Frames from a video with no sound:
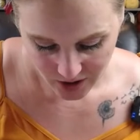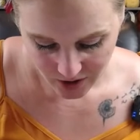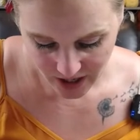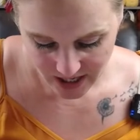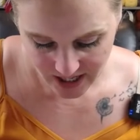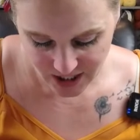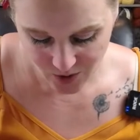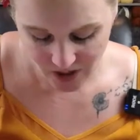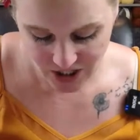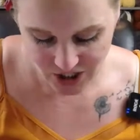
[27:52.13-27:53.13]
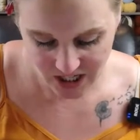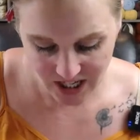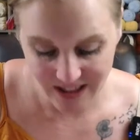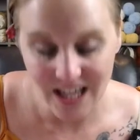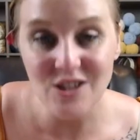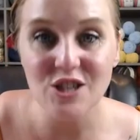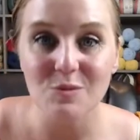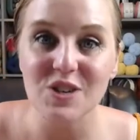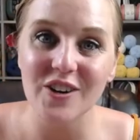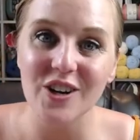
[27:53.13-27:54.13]
All right, next question. Thank you so
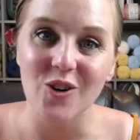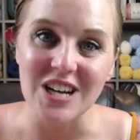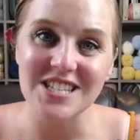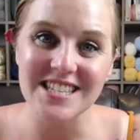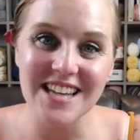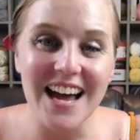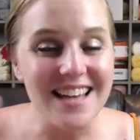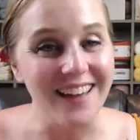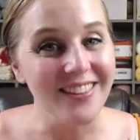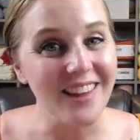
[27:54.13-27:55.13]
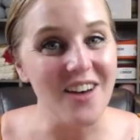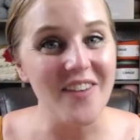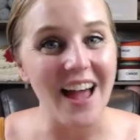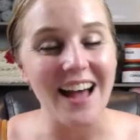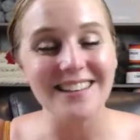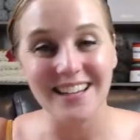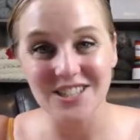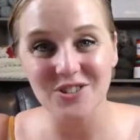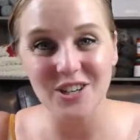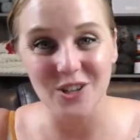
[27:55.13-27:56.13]
much for your questions, guys. I love
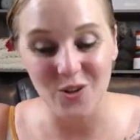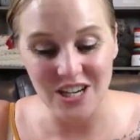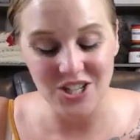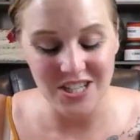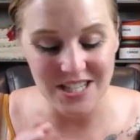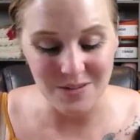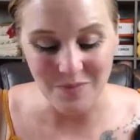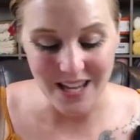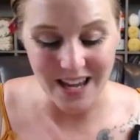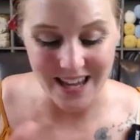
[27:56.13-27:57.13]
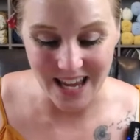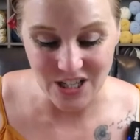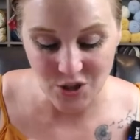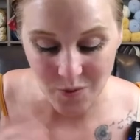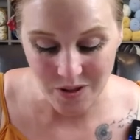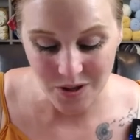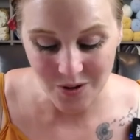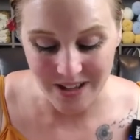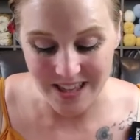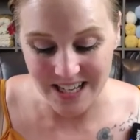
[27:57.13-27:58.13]
answering your questions and being engaged with you.
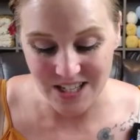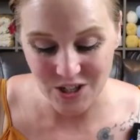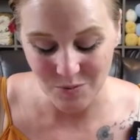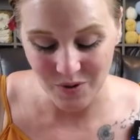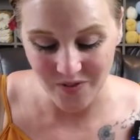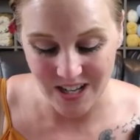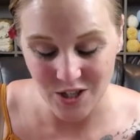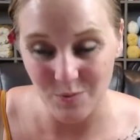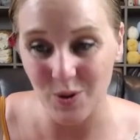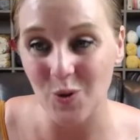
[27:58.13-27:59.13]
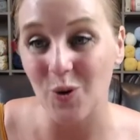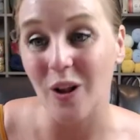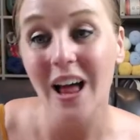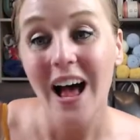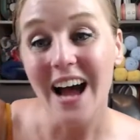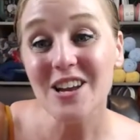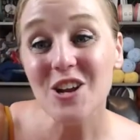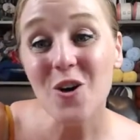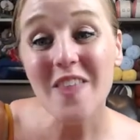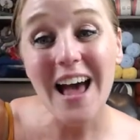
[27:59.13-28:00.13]
I think it's super fun, super cool. I
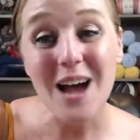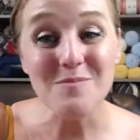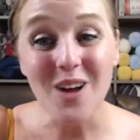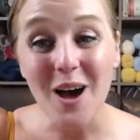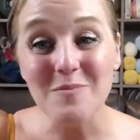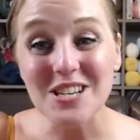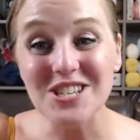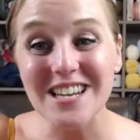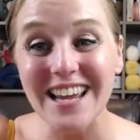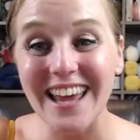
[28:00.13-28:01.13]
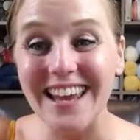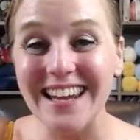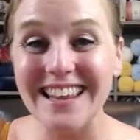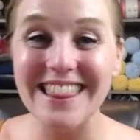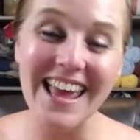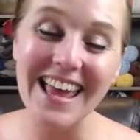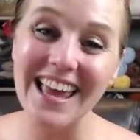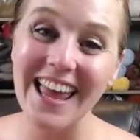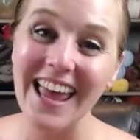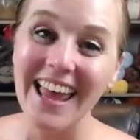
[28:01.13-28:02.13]
know that I'm not mentioning anything